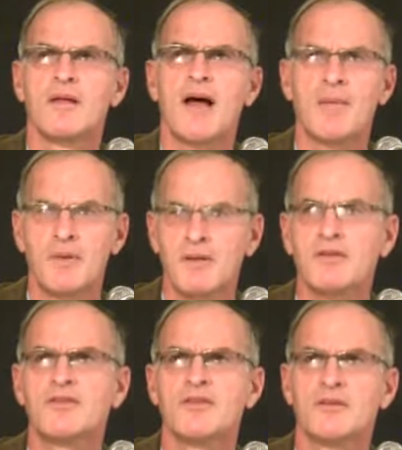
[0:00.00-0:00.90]

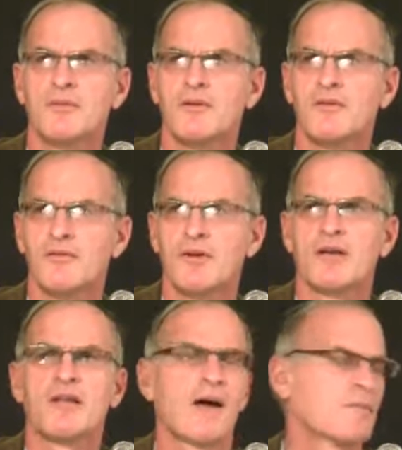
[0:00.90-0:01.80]
Ambulances.
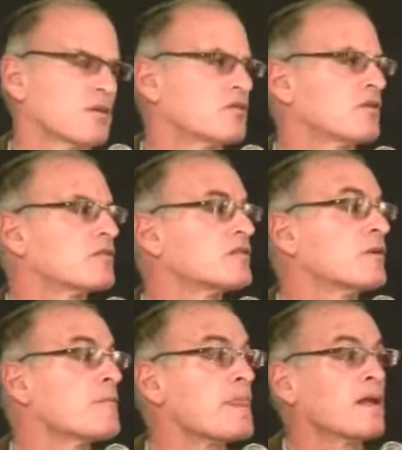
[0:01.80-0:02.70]
Yeah, ambulances.
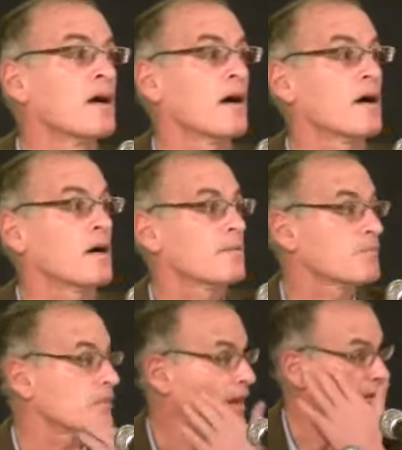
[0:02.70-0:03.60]

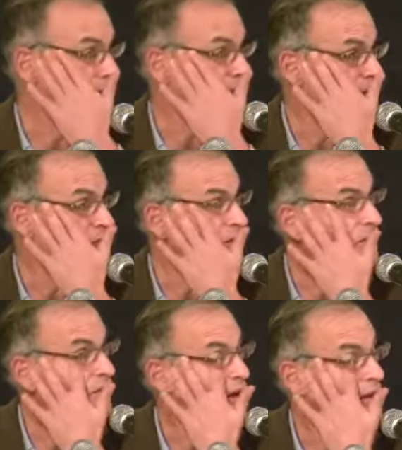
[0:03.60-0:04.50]
They
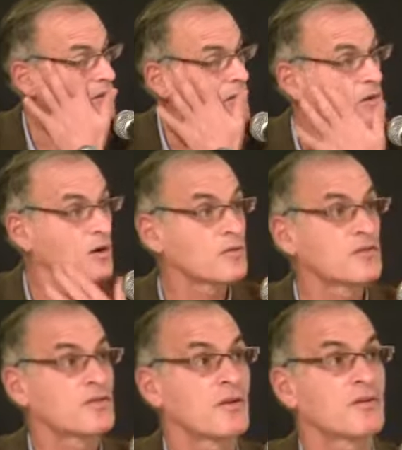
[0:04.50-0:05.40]
testified to
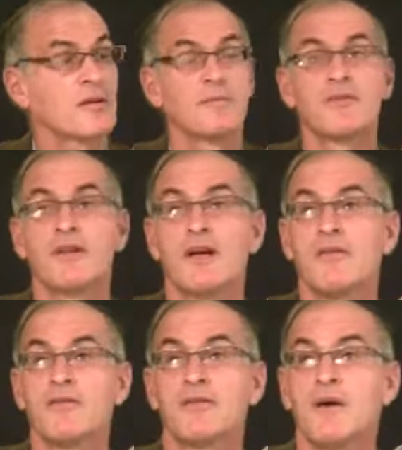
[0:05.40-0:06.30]
Goldstone
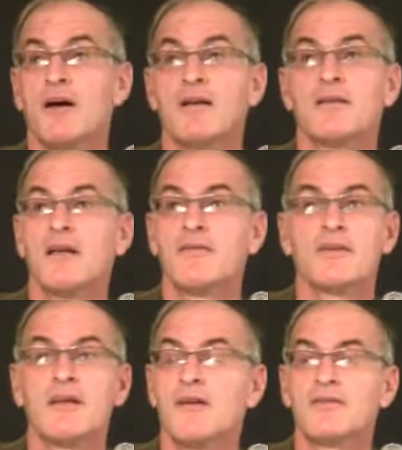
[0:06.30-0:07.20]
themselves. Magen
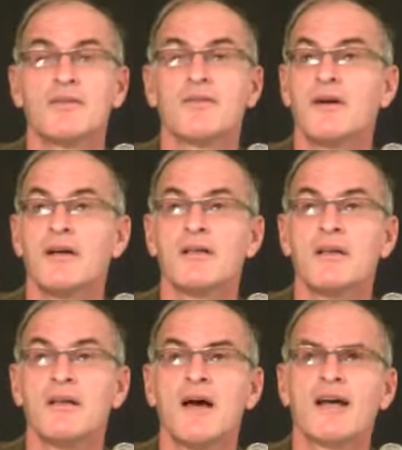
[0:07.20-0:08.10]
David testified.
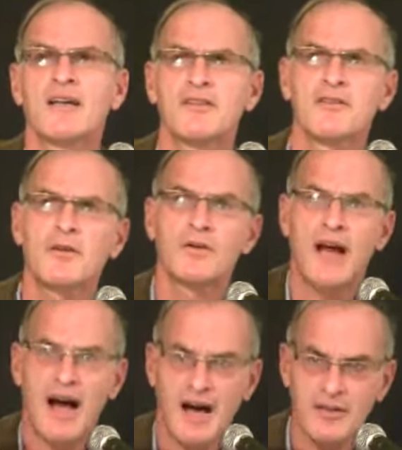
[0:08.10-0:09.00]
I guess it's
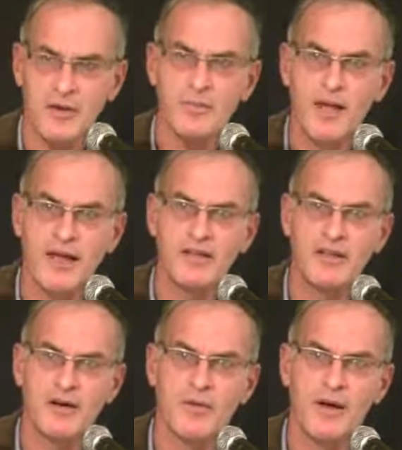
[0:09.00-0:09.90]
called Adon,
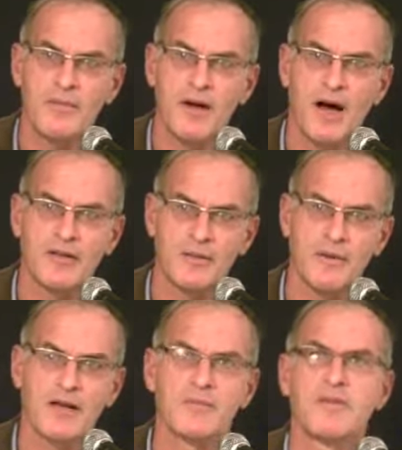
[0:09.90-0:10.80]
A-D-O-M, Adon
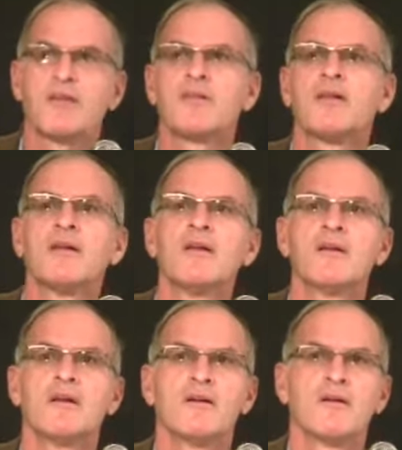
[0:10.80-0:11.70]
Magen David.
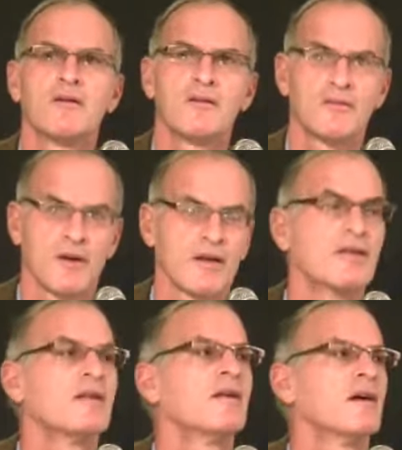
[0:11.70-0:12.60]
Right.